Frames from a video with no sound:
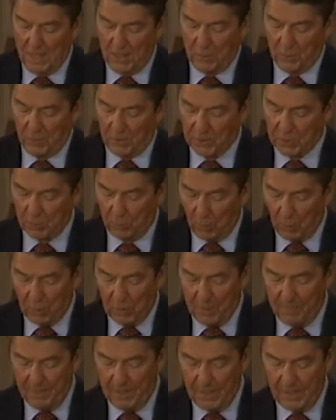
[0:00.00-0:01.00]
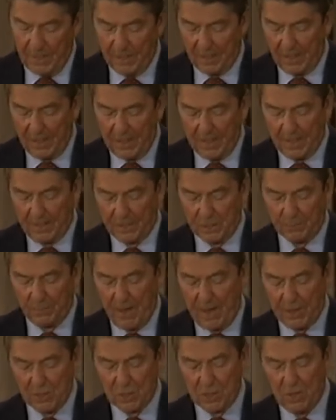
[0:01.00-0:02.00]
to explore immediately an
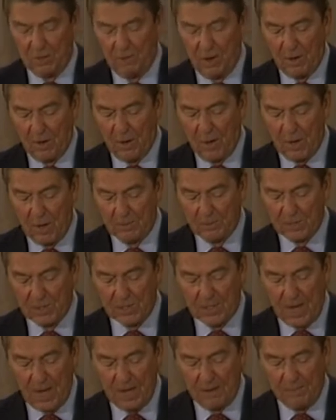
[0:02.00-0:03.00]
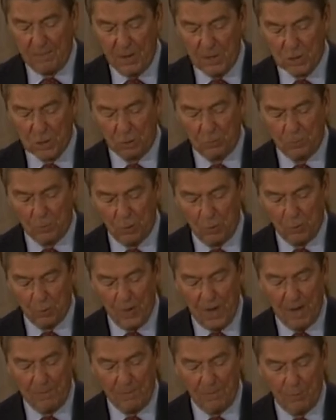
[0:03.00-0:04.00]
expansion of our armed Sky Marshal
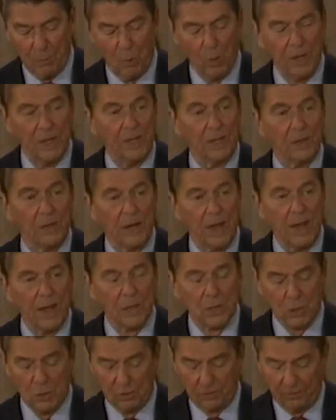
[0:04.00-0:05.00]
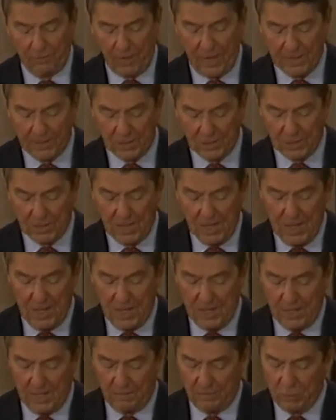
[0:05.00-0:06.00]
program aboard international flights
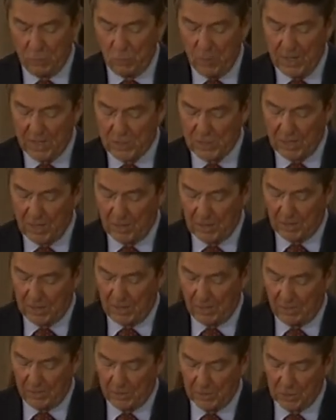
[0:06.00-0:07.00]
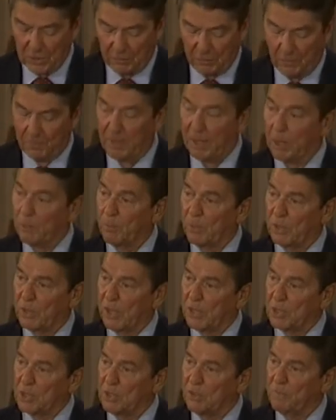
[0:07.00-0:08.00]
of U.S. air carriers for better
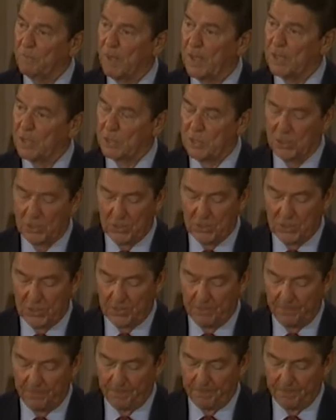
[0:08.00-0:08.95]
protection of passengers.